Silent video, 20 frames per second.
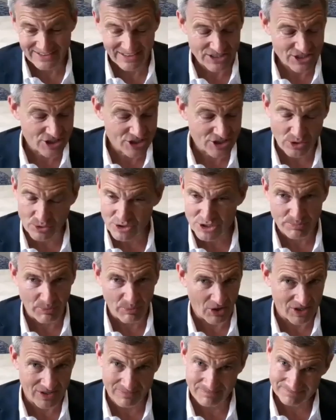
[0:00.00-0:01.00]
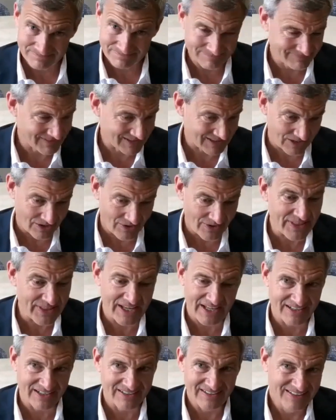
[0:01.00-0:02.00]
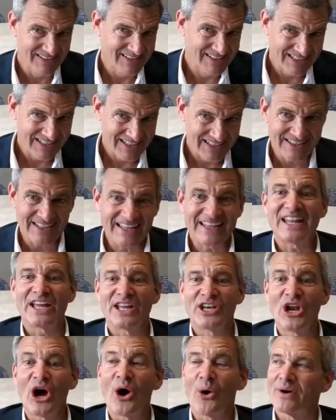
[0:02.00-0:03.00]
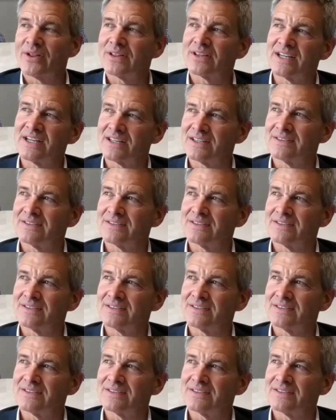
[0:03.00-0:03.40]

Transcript: think that's so smart, you know, and then, and then they know,